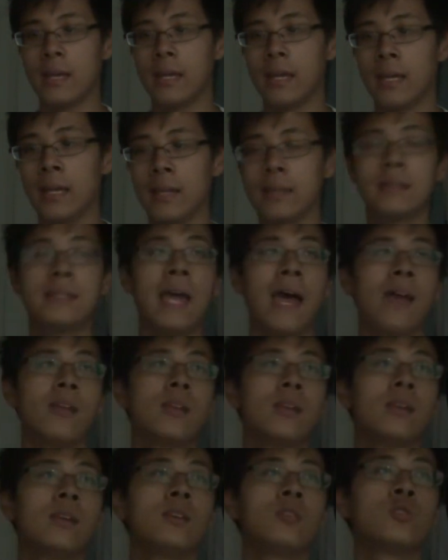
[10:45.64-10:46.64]
And
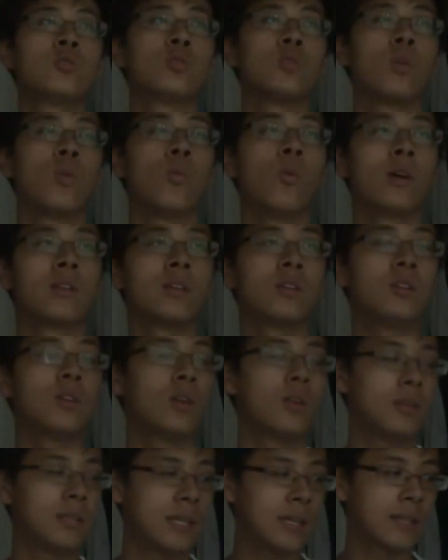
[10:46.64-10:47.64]
that is one of
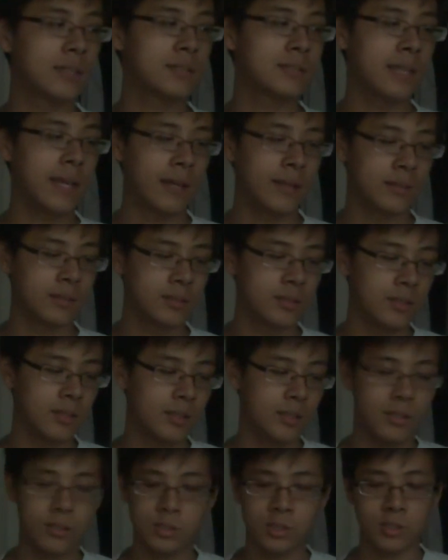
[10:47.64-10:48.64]
the things that
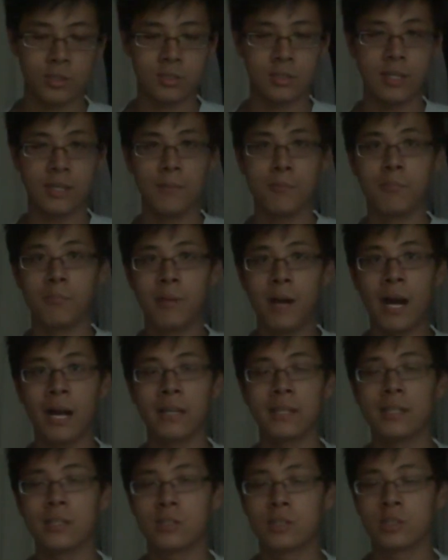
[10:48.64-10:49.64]
just
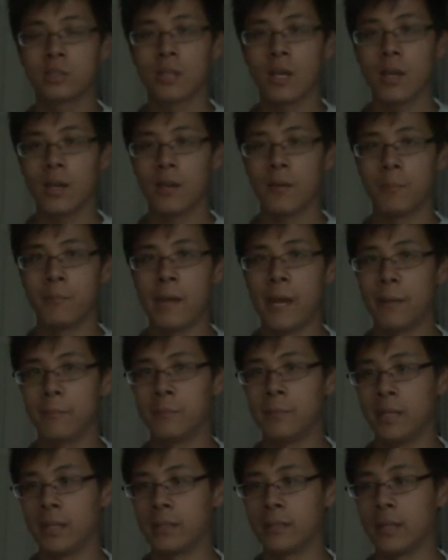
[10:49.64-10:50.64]
embodies
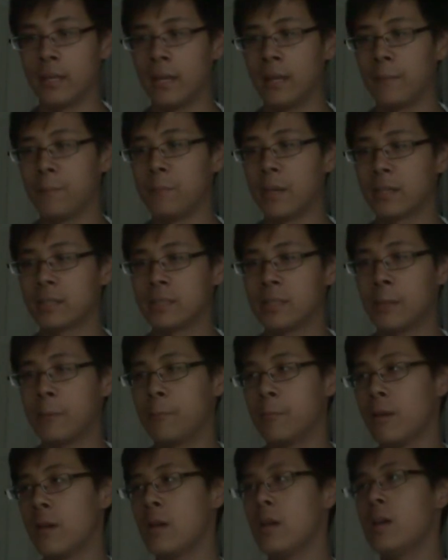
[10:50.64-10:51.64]
Batman and makes
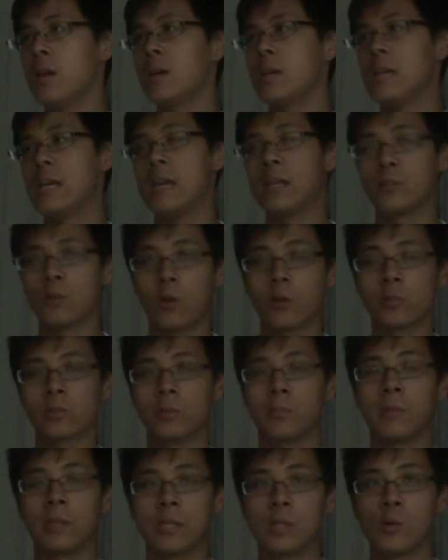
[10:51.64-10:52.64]
him an
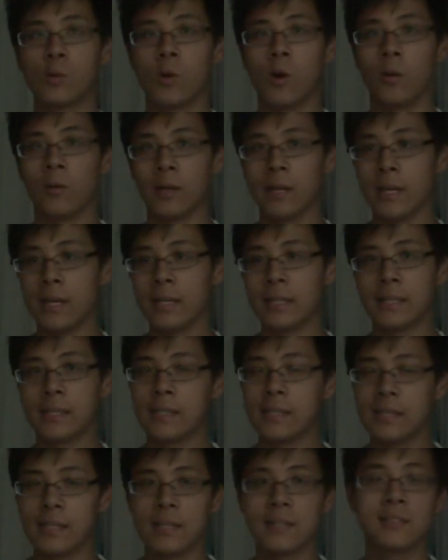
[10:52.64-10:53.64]
awesome hero.
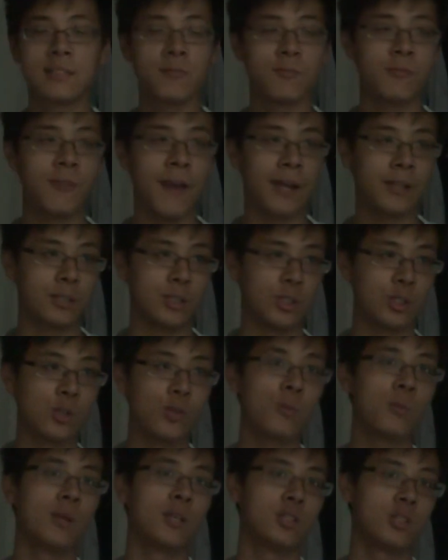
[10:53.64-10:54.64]
He is in fact
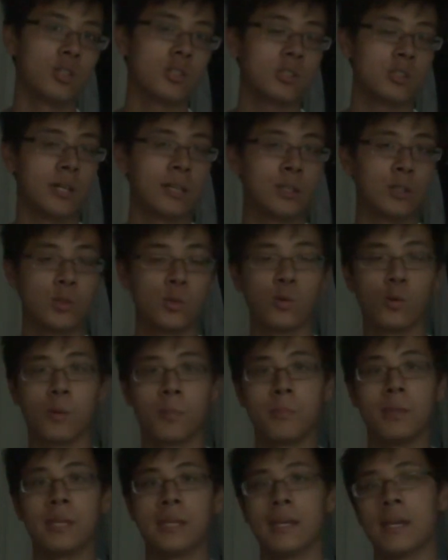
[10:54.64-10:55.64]
human, just like you or
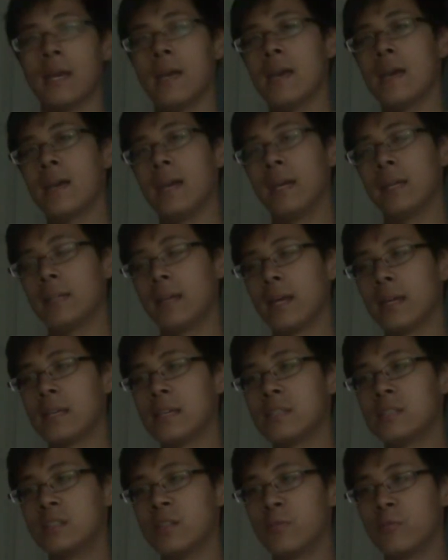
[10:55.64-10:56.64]
me, and yet
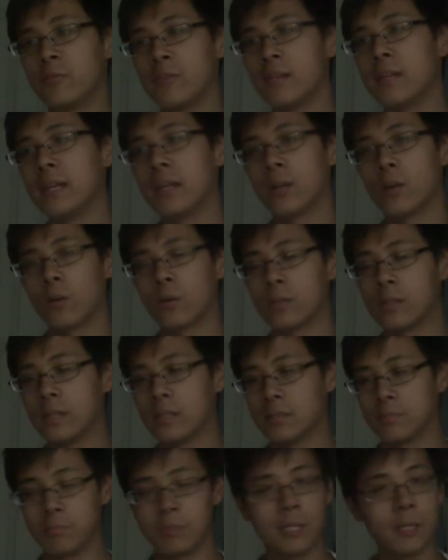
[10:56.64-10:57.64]
he's defeating all
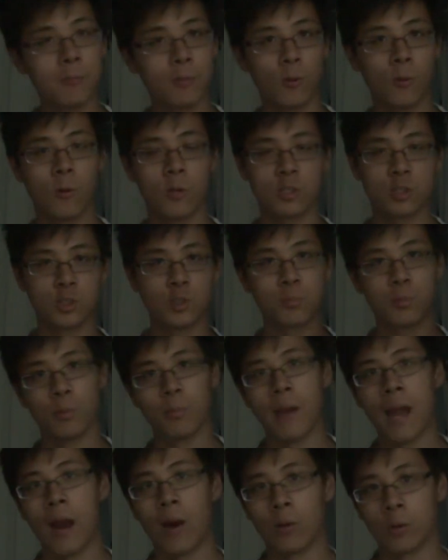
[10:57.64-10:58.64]
these people with
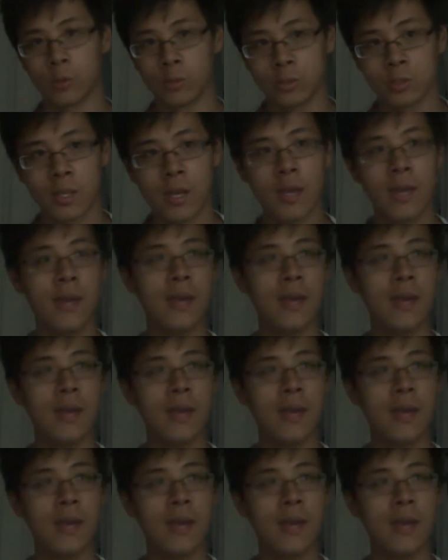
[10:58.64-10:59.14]
superpowers.